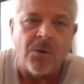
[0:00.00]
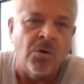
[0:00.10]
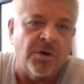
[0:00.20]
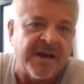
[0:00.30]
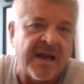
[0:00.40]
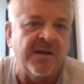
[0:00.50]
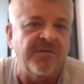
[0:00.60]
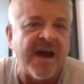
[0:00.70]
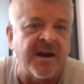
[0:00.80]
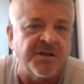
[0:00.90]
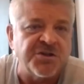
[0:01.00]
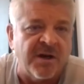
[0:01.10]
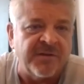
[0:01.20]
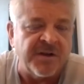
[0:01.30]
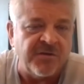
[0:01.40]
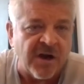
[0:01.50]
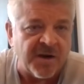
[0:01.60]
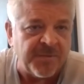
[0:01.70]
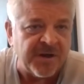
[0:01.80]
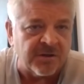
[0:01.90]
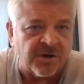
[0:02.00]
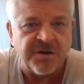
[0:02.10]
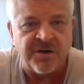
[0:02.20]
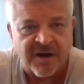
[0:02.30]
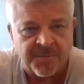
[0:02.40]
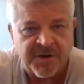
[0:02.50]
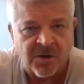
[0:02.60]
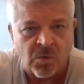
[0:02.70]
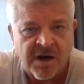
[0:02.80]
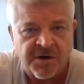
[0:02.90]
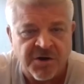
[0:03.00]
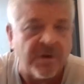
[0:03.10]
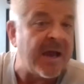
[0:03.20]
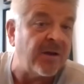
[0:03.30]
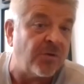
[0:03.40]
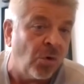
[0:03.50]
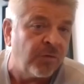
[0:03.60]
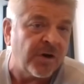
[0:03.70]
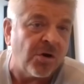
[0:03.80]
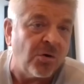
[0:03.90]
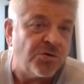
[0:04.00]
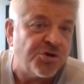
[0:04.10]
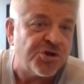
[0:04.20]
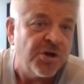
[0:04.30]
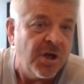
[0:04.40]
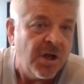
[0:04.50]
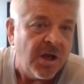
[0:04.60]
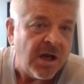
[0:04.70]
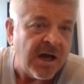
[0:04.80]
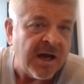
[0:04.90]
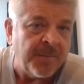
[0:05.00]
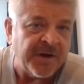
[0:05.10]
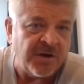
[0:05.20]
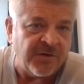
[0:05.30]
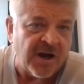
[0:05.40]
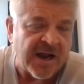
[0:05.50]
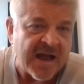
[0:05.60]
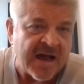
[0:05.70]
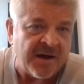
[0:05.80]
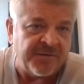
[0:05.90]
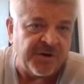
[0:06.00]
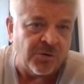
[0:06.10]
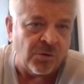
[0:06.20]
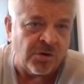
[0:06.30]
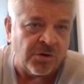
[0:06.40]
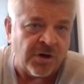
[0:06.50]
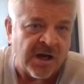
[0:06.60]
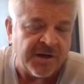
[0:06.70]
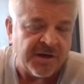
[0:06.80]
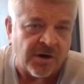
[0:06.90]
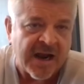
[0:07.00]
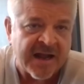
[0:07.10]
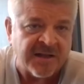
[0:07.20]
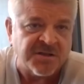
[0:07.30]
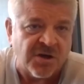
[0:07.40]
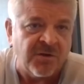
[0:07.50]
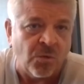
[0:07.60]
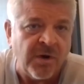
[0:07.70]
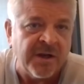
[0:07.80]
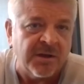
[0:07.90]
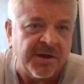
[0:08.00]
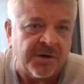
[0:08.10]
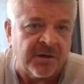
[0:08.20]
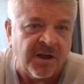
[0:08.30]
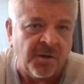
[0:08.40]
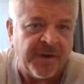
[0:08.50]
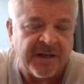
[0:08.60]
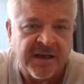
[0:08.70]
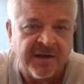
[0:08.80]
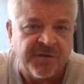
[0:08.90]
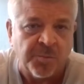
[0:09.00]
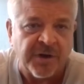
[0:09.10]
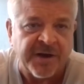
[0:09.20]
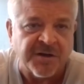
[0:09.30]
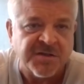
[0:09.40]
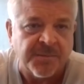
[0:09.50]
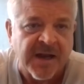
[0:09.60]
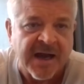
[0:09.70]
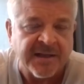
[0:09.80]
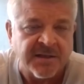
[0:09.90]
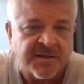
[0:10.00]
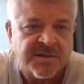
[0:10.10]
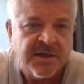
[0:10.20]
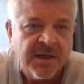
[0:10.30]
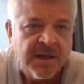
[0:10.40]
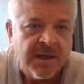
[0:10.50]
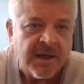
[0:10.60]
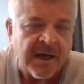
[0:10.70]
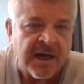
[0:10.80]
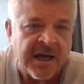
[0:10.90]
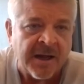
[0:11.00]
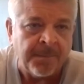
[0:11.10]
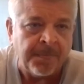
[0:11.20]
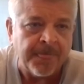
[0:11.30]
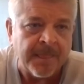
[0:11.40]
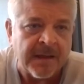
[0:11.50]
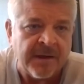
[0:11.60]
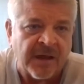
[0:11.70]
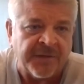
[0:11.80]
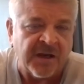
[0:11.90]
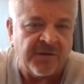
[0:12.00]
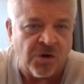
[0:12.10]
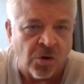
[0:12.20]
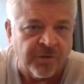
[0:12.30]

or take advantage of. And you've got to be alert. You've got to be aware. You can't overcoach, but you've got to have your hands on the wheel here a little bit and give your players some guidance. I think if you